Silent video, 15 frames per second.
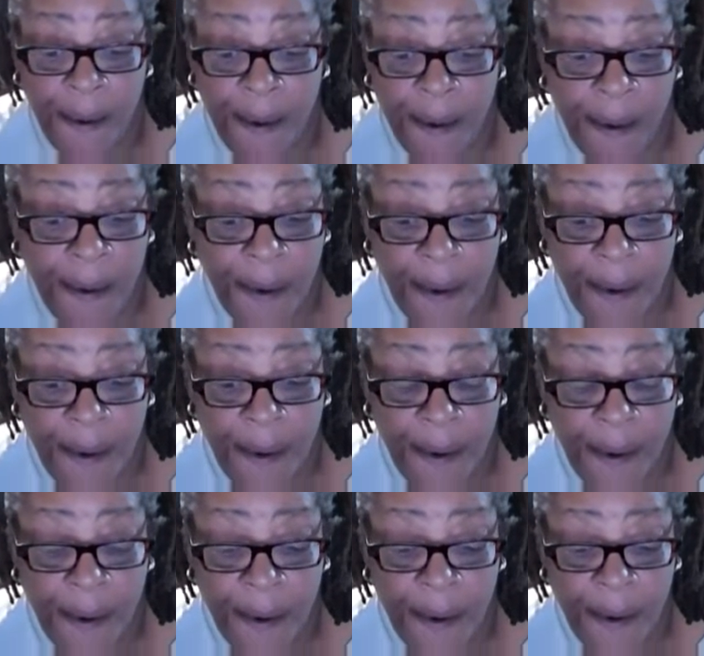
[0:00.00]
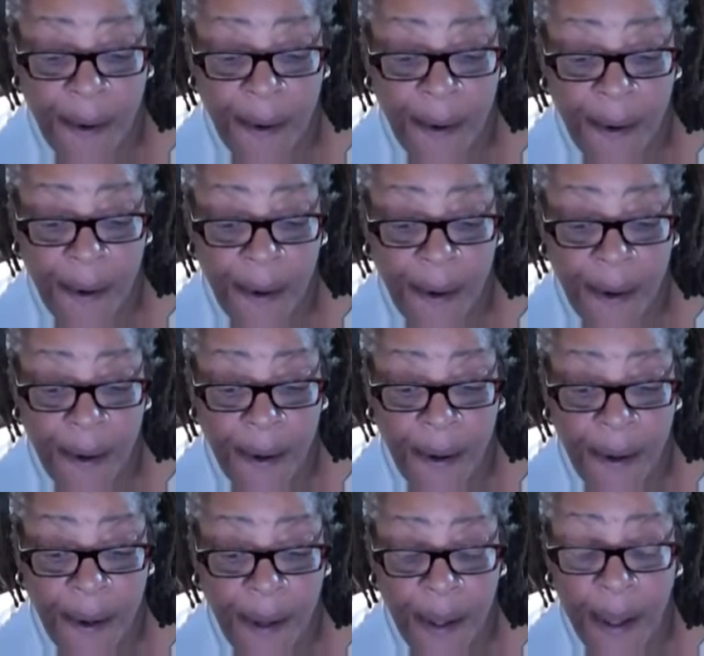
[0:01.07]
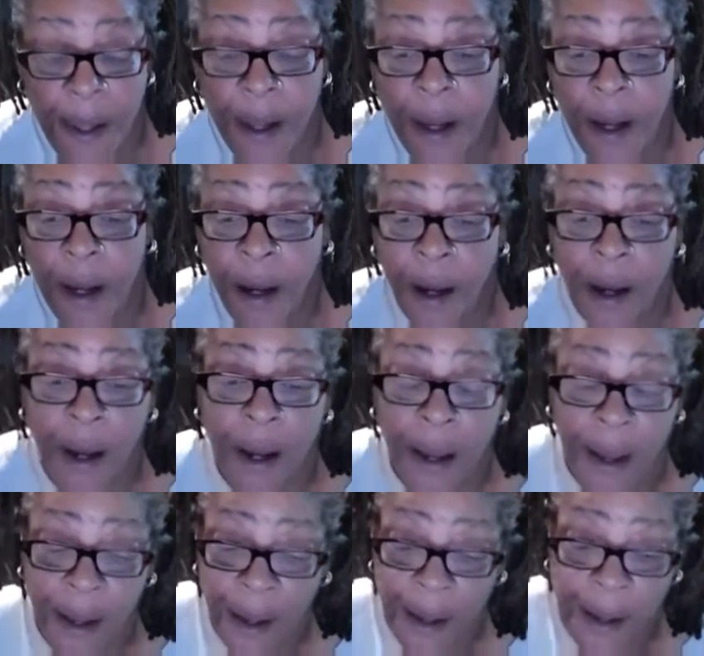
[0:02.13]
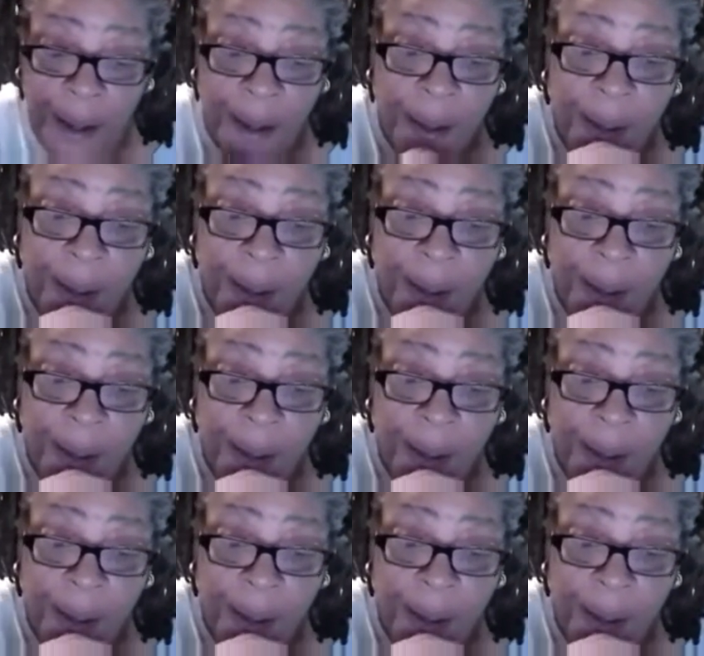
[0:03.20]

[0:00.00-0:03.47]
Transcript: [no speech]